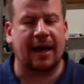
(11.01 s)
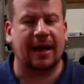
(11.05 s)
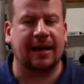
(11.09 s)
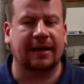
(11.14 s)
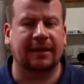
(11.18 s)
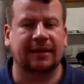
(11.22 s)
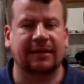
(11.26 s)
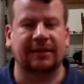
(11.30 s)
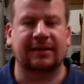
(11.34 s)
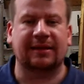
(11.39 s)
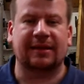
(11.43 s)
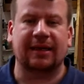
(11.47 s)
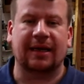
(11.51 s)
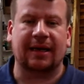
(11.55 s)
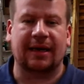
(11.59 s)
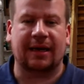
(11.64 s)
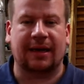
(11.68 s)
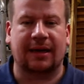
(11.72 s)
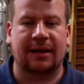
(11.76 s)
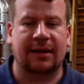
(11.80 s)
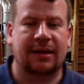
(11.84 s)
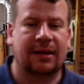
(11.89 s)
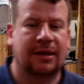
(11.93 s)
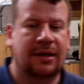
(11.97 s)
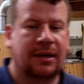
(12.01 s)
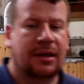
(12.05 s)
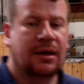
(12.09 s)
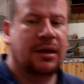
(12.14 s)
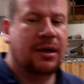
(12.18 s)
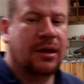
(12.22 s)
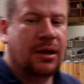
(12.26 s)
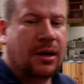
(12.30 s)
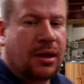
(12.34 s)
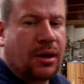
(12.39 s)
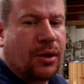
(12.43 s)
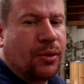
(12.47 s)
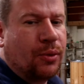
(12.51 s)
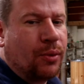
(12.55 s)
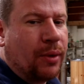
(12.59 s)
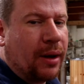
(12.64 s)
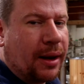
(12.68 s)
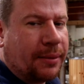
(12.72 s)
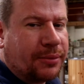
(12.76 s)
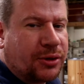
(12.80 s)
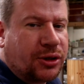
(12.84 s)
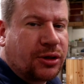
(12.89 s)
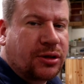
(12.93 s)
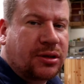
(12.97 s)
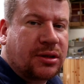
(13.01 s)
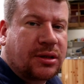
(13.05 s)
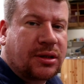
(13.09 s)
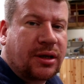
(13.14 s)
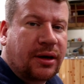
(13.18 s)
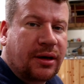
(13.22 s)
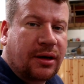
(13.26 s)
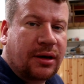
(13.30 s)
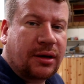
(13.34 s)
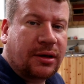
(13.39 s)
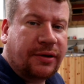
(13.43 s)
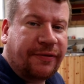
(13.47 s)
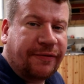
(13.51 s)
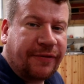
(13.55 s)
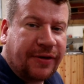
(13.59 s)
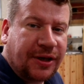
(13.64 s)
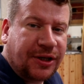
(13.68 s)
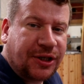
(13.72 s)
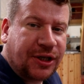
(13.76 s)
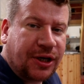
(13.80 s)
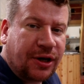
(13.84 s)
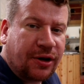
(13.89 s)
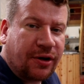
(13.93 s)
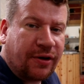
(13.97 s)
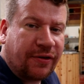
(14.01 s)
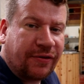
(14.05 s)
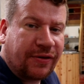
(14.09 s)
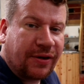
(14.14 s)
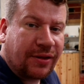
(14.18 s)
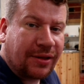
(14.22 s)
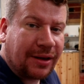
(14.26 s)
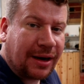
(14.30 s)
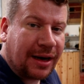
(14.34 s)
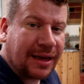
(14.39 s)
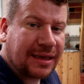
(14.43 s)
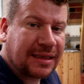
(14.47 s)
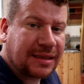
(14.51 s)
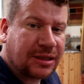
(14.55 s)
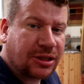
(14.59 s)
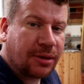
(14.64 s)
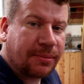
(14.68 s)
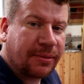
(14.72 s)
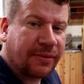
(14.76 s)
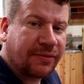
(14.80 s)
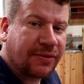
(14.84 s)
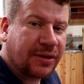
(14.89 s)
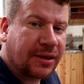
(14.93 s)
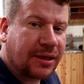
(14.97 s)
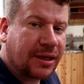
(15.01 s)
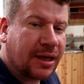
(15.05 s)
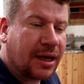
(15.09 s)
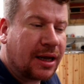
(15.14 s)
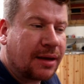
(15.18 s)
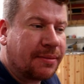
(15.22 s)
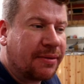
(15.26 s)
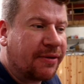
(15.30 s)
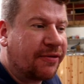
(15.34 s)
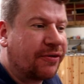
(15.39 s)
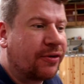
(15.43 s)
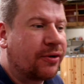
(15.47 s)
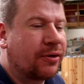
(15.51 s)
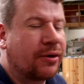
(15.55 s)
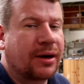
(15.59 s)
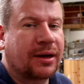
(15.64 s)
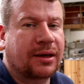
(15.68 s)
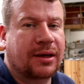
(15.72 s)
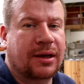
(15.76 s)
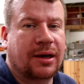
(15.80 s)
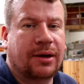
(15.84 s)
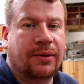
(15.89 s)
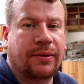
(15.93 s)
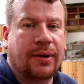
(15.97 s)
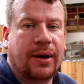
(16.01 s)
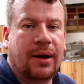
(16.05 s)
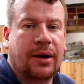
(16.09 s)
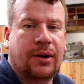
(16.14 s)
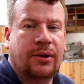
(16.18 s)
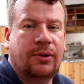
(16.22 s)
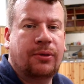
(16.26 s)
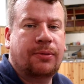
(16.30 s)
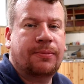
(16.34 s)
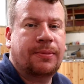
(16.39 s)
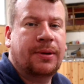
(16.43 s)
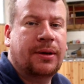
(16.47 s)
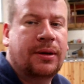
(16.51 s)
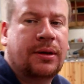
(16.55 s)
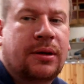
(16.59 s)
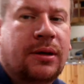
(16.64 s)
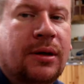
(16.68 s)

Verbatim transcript: and uh, well I'm just finishing off the last job of the day before I go home.